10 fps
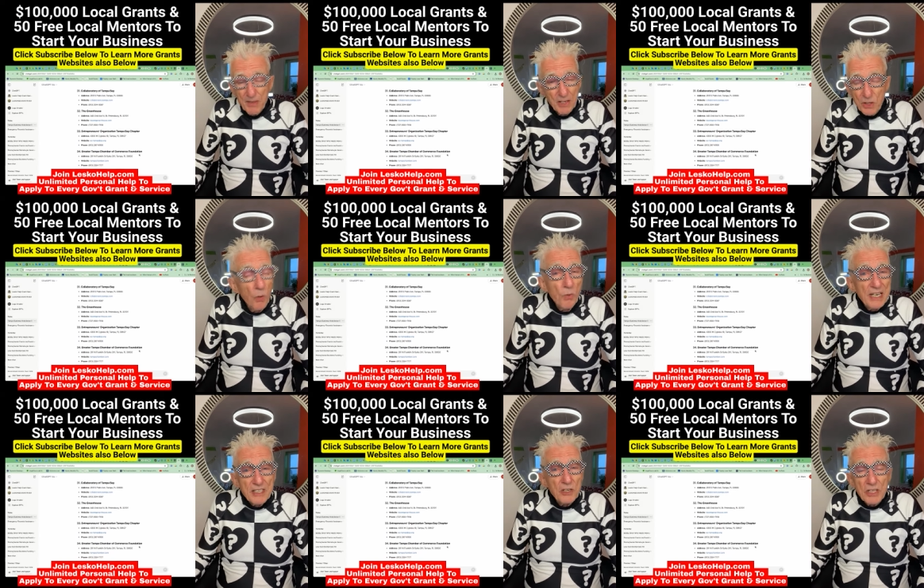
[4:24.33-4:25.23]
Don't
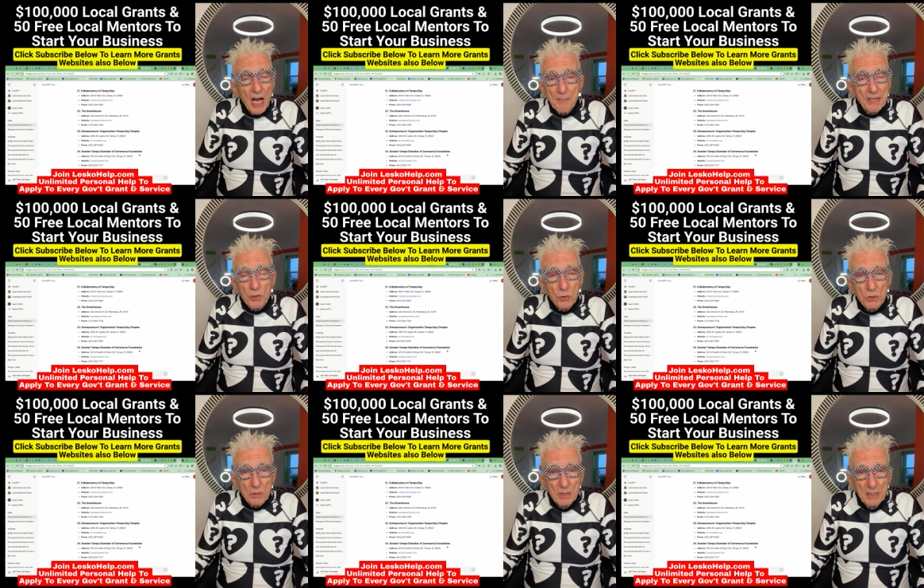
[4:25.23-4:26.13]
waste your time in
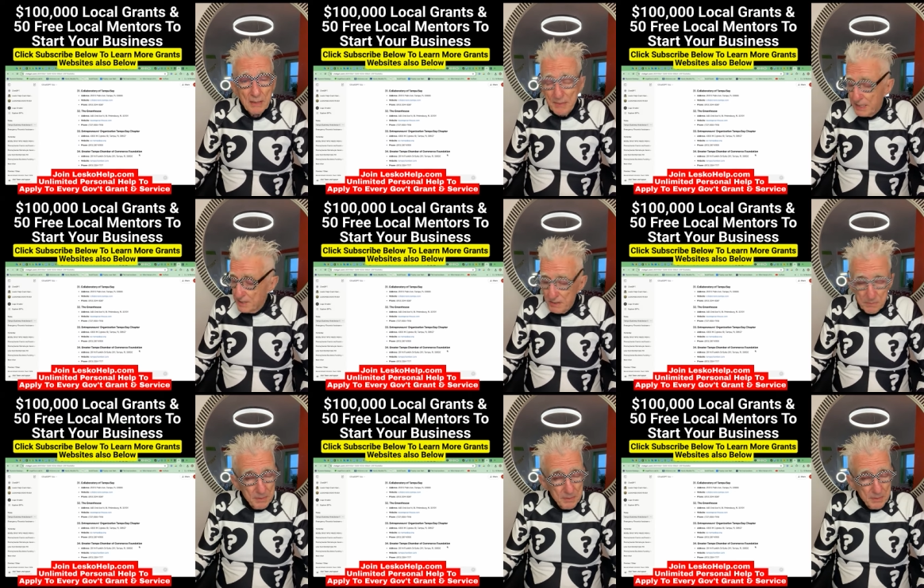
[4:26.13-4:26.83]
Google because you'll,